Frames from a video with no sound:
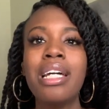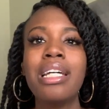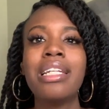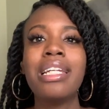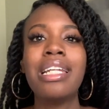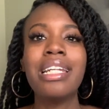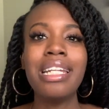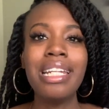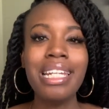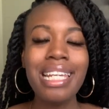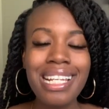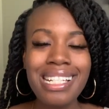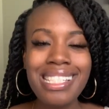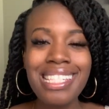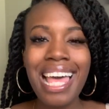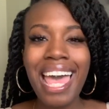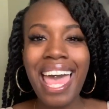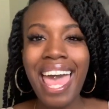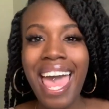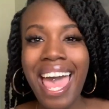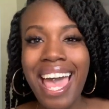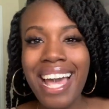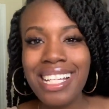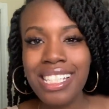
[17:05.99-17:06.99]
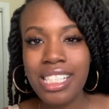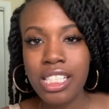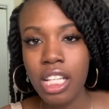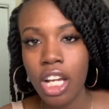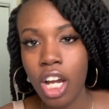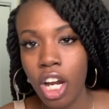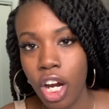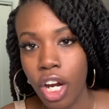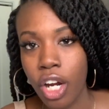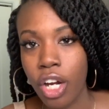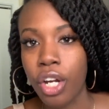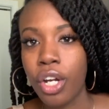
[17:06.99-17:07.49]
Denise asked
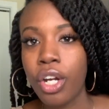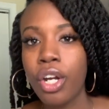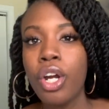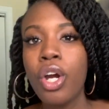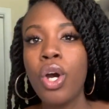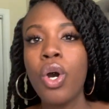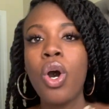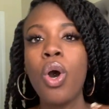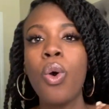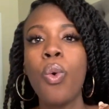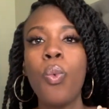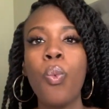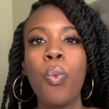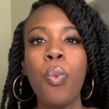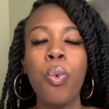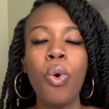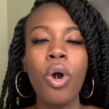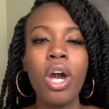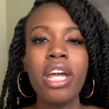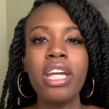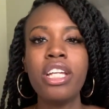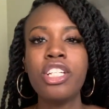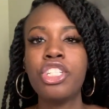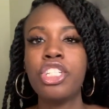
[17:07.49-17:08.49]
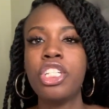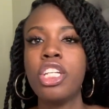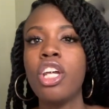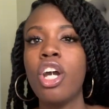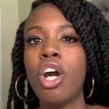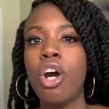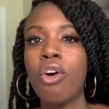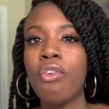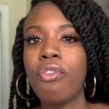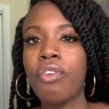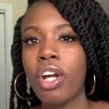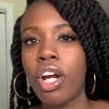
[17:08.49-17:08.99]
her what she
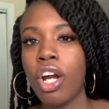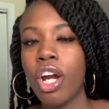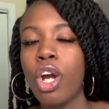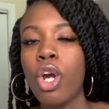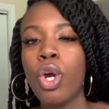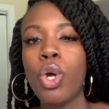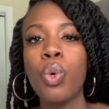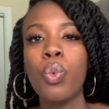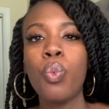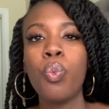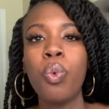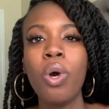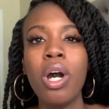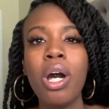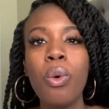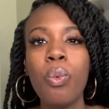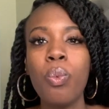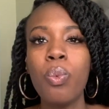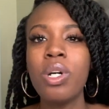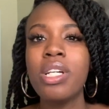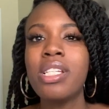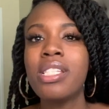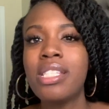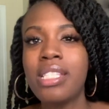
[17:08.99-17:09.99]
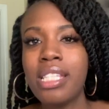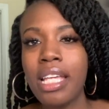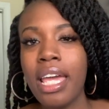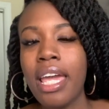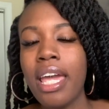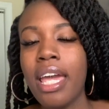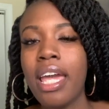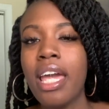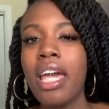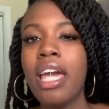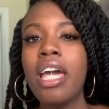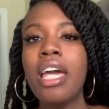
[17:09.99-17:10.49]
overheard, what was
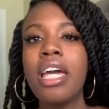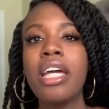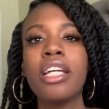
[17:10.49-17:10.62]
said.